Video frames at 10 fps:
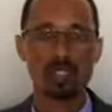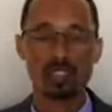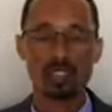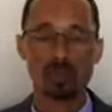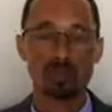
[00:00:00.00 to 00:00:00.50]
they
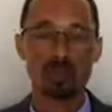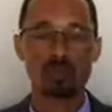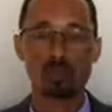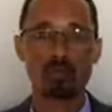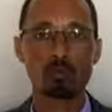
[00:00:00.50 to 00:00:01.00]
could
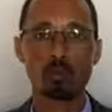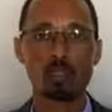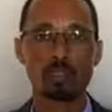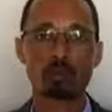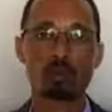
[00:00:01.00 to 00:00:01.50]
get the
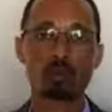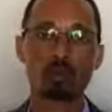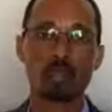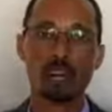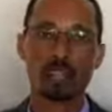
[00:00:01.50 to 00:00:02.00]
idea
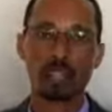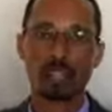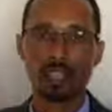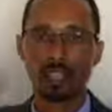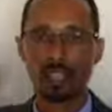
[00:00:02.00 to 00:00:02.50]
of a
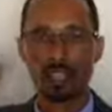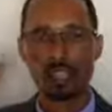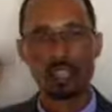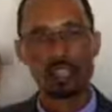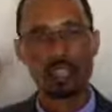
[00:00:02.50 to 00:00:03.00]
business from
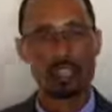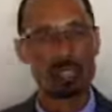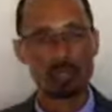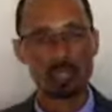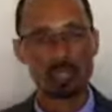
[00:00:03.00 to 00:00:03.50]
different
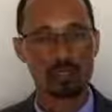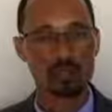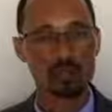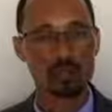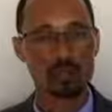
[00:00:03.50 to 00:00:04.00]
sources.
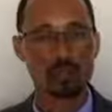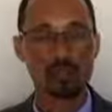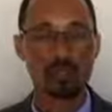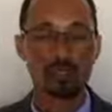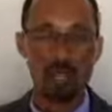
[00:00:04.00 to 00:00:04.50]
There are
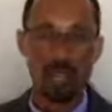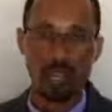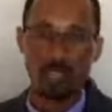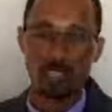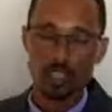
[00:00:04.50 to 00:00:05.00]
many
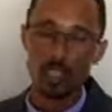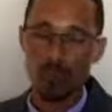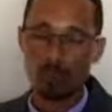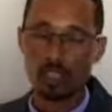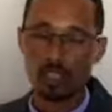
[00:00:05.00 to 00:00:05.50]
possible
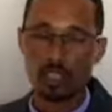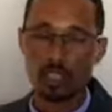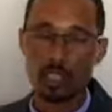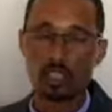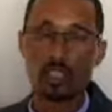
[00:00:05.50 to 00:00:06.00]
sources of
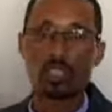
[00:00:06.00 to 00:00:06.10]
ideas.